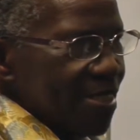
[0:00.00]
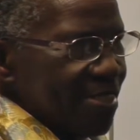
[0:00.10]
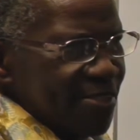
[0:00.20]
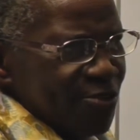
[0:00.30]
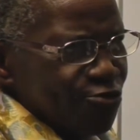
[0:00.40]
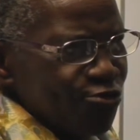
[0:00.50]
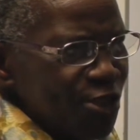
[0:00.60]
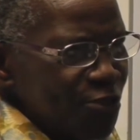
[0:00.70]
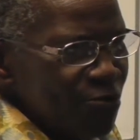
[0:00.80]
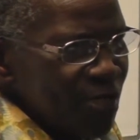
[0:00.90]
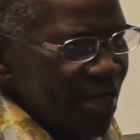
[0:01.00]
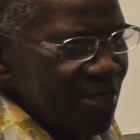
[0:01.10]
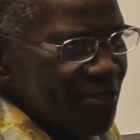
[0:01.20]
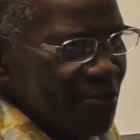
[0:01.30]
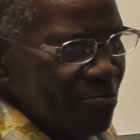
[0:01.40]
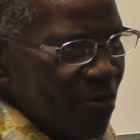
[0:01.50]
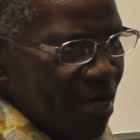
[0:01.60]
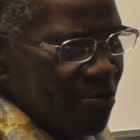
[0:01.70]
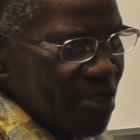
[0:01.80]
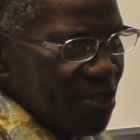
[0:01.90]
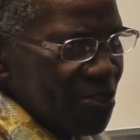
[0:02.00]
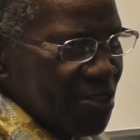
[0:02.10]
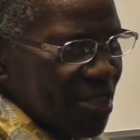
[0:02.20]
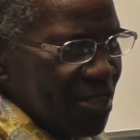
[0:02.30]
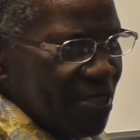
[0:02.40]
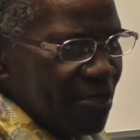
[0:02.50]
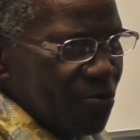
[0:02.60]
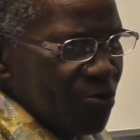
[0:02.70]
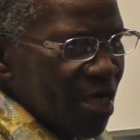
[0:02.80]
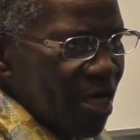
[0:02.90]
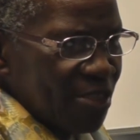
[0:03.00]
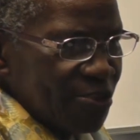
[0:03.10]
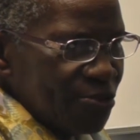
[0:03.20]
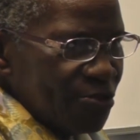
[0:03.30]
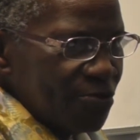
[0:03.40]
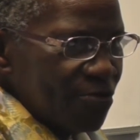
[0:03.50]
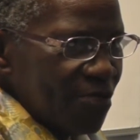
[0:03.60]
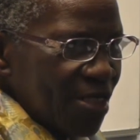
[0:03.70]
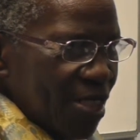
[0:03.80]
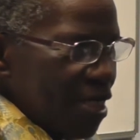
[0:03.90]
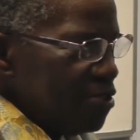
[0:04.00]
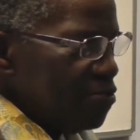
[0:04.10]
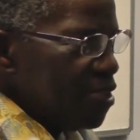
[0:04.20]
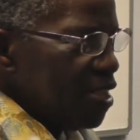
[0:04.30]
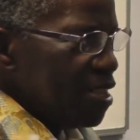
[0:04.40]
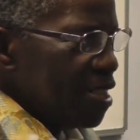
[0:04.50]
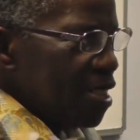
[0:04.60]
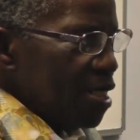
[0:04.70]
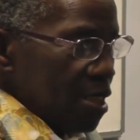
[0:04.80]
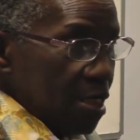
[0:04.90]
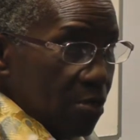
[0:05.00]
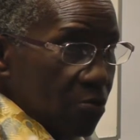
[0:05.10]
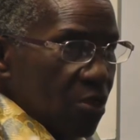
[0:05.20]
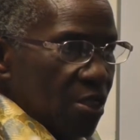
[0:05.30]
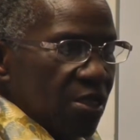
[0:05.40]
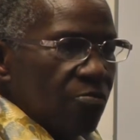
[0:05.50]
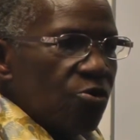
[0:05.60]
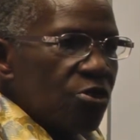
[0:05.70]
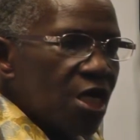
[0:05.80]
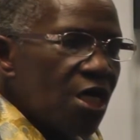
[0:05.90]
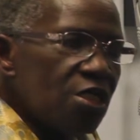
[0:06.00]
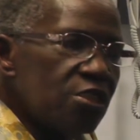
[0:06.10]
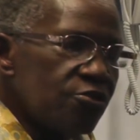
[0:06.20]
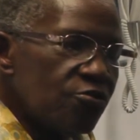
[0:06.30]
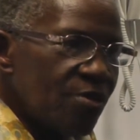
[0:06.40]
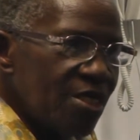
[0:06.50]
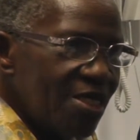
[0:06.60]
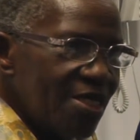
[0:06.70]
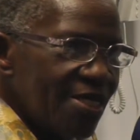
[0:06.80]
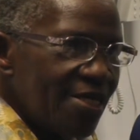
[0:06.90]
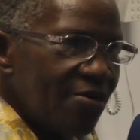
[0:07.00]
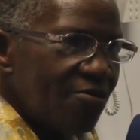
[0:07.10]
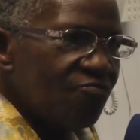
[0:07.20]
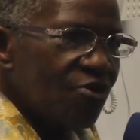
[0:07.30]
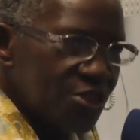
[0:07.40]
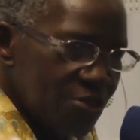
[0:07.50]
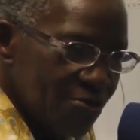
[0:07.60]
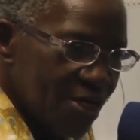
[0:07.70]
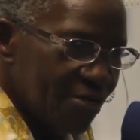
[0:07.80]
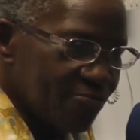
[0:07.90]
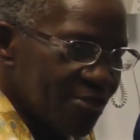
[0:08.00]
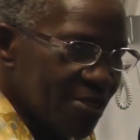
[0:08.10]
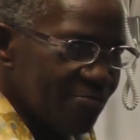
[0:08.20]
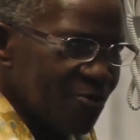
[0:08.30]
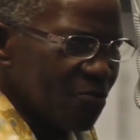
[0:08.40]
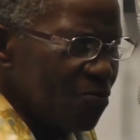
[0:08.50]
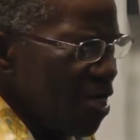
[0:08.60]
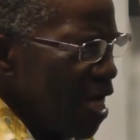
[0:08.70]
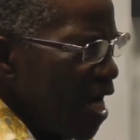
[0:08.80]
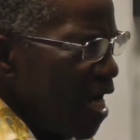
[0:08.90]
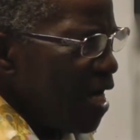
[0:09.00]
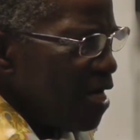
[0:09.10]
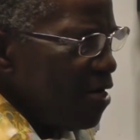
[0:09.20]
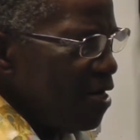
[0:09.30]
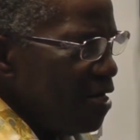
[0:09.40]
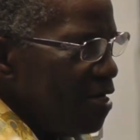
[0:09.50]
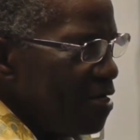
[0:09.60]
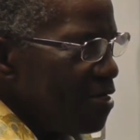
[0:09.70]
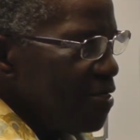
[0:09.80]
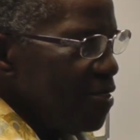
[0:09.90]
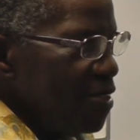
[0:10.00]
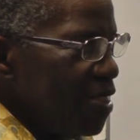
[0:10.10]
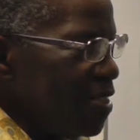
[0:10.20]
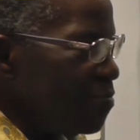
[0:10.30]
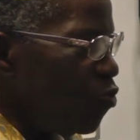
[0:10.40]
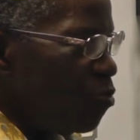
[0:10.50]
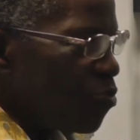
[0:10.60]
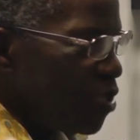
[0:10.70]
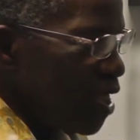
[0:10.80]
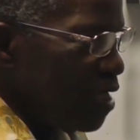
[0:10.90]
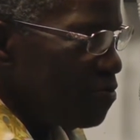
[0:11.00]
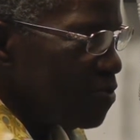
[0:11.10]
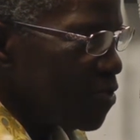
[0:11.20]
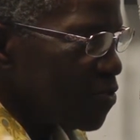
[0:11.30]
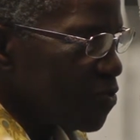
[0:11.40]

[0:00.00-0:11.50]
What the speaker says: didn't treat you nice in the marriage. They weren't kind to you. And you think, now they weren't kind to me. Now I've got to look after them. So anger is more pronounced.